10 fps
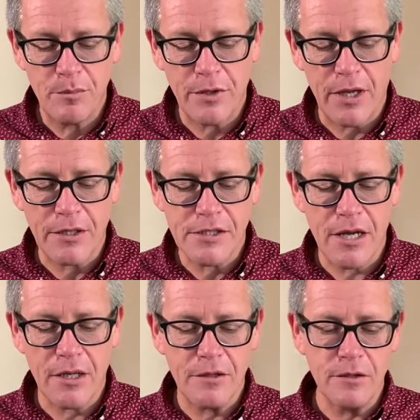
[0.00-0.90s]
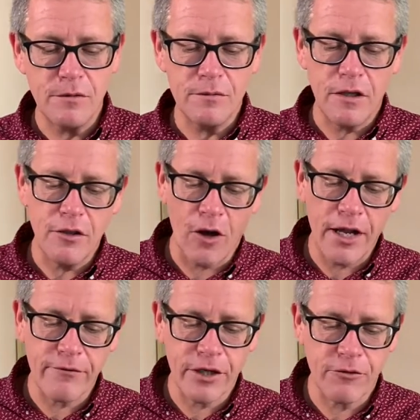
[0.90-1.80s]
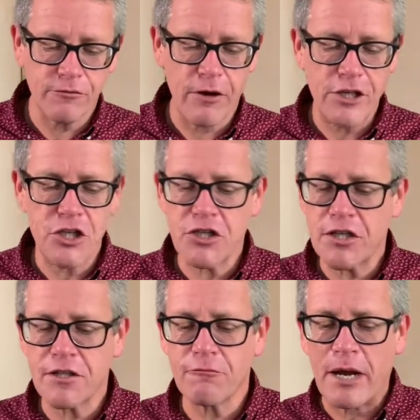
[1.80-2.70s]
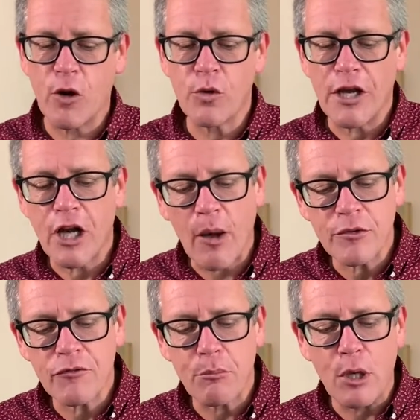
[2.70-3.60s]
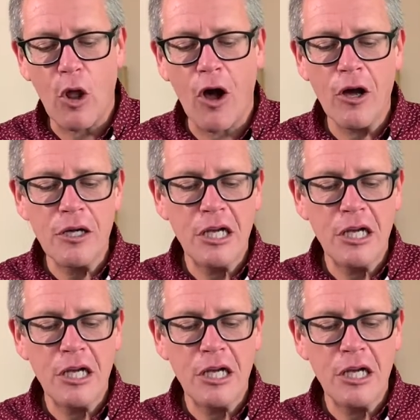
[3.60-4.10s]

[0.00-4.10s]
that uh, not having a righteousness of my own that comes from the law,